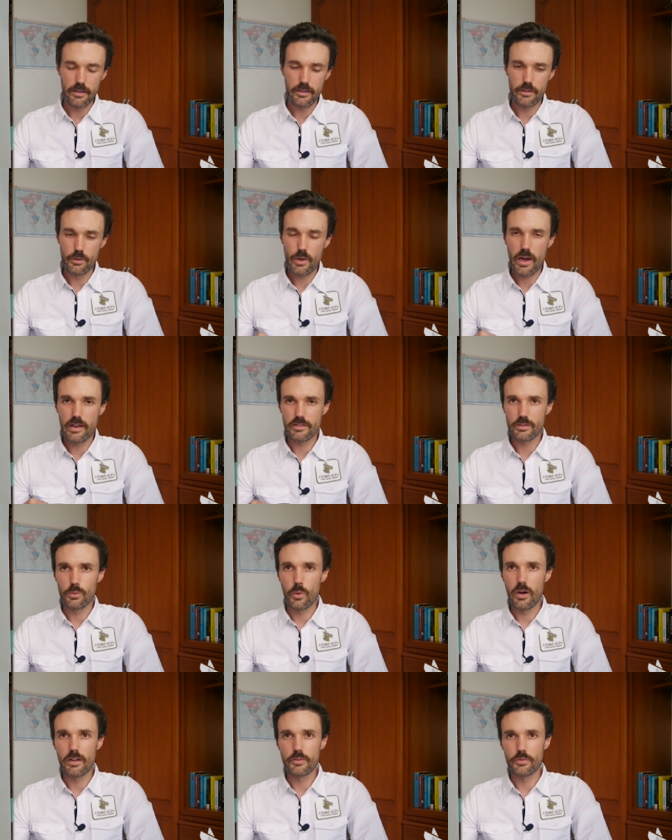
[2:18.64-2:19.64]
You ask
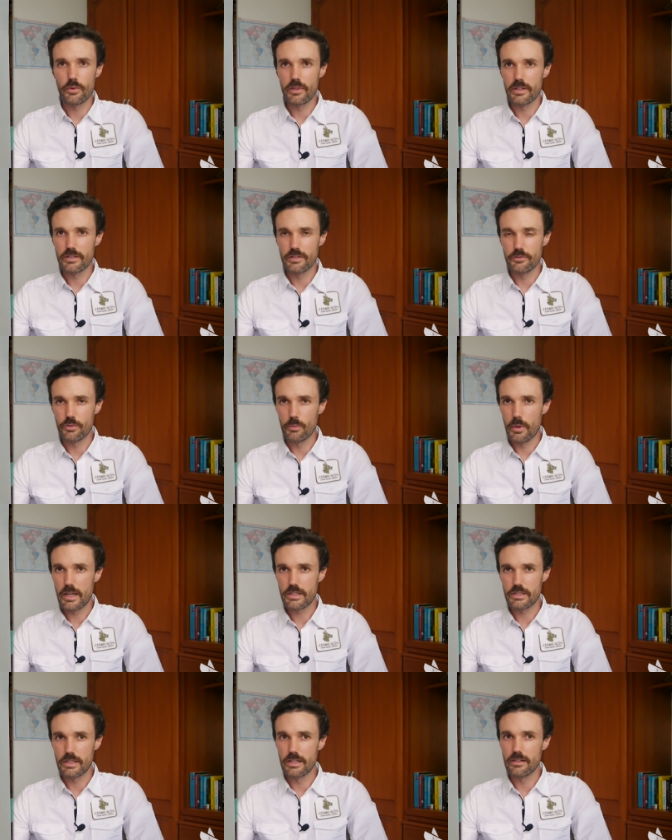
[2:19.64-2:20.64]
one for this
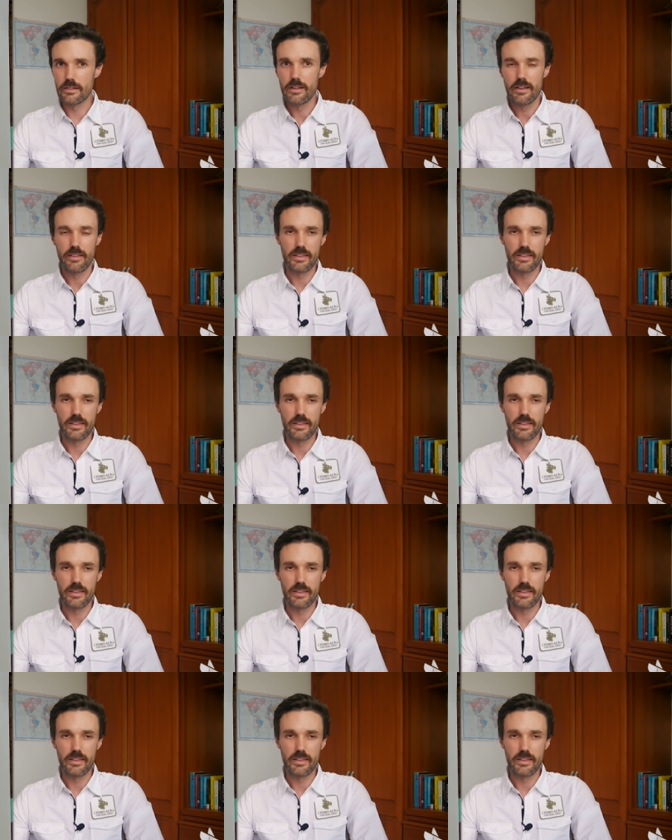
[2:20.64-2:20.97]
information.